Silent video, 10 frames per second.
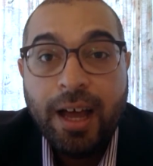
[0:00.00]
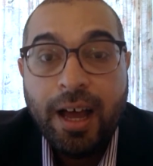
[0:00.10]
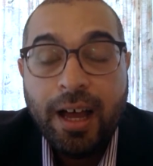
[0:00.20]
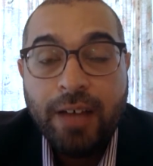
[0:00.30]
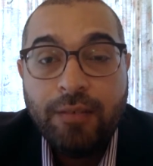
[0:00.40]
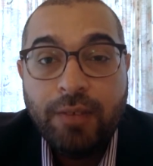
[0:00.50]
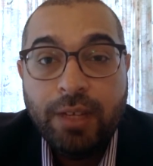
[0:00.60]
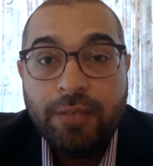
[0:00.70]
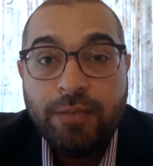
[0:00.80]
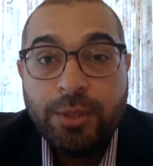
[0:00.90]
I've
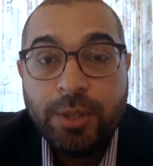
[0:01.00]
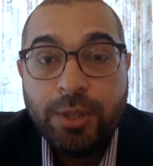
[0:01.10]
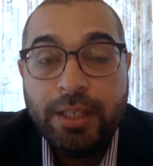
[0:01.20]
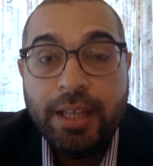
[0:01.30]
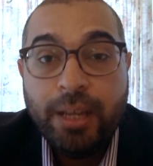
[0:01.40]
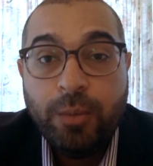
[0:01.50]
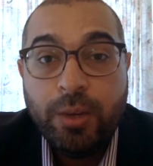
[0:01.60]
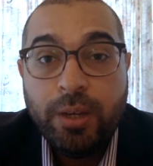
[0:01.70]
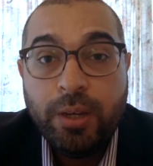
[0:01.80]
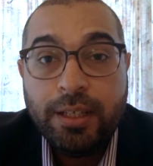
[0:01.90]
lived, studied, and
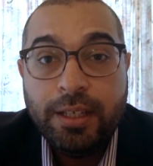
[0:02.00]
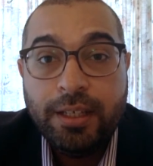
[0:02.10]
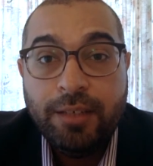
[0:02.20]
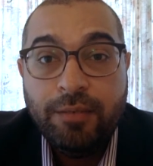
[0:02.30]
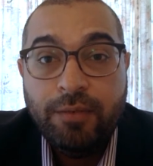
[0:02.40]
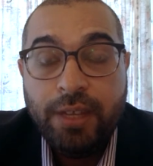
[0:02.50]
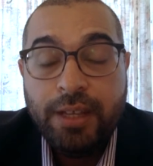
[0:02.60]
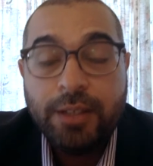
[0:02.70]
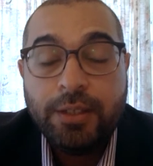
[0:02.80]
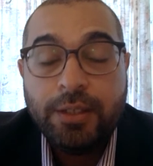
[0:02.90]
worked in
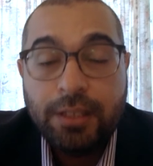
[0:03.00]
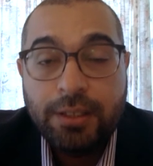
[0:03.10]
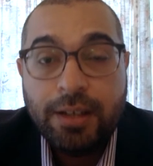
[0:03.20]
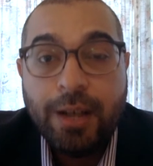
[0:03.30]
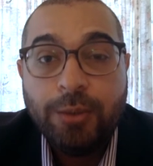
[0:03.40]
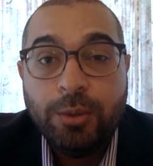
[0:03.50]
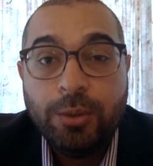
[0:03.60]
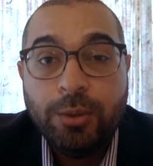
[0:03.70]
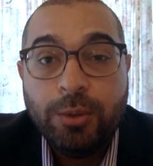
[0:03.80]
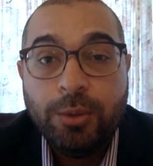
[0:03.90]
various cities around the
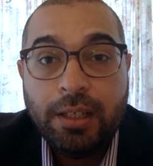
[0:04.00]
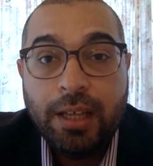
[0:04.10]
world,